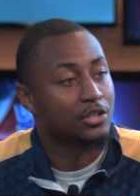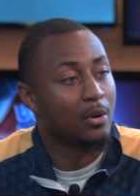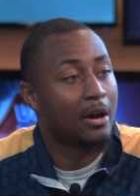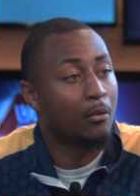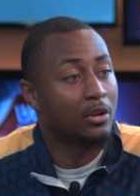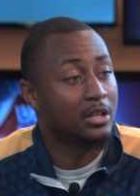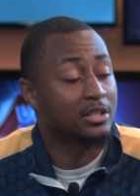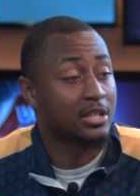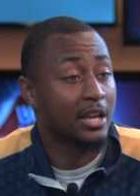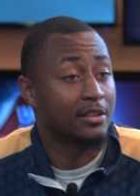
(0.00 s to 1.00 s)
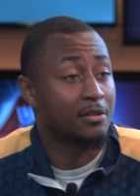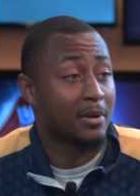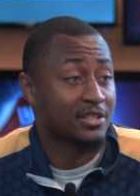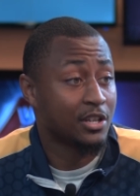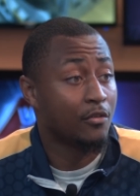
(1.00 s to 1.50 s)
So I wanted to say to
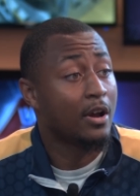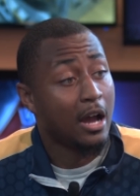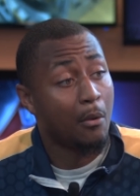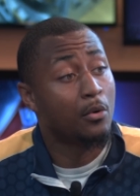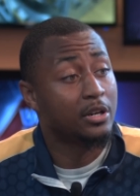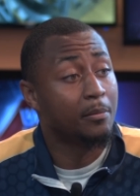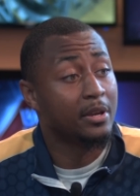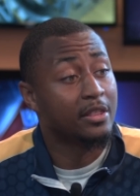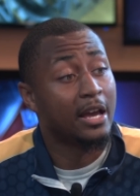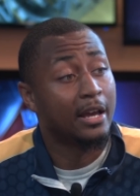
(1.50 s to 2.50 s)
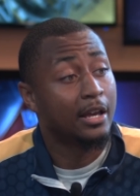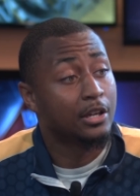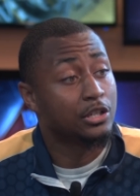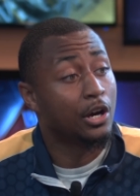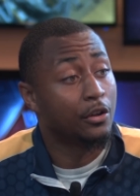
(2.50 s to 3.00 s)
myself, I wanted to be that
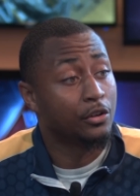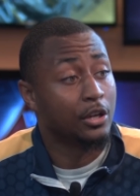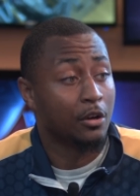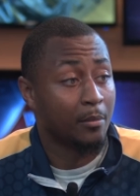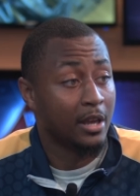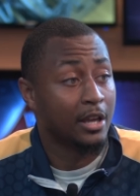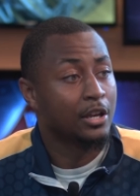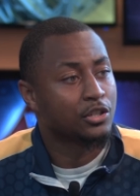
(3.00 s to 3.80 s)
to other young men.